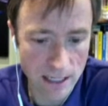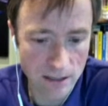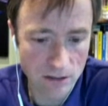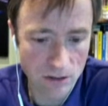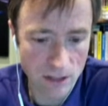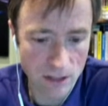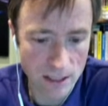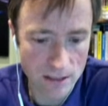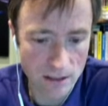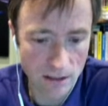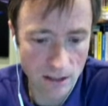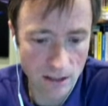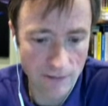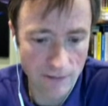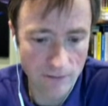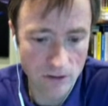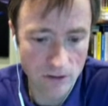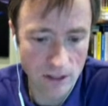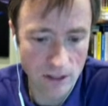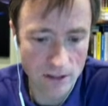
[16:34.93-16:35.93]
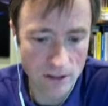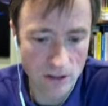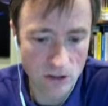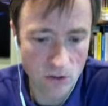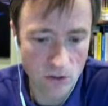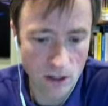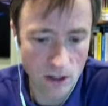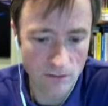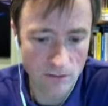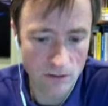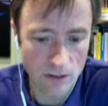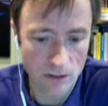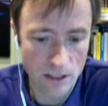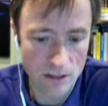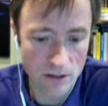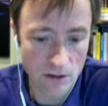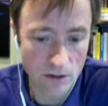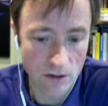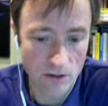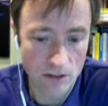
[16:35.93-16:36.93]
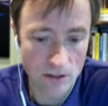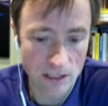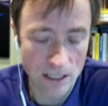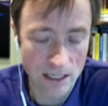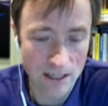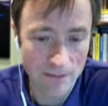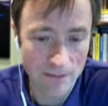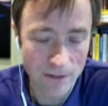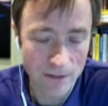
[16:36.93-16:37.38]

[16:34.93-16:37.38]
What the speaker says: 2011, 2012, 2013.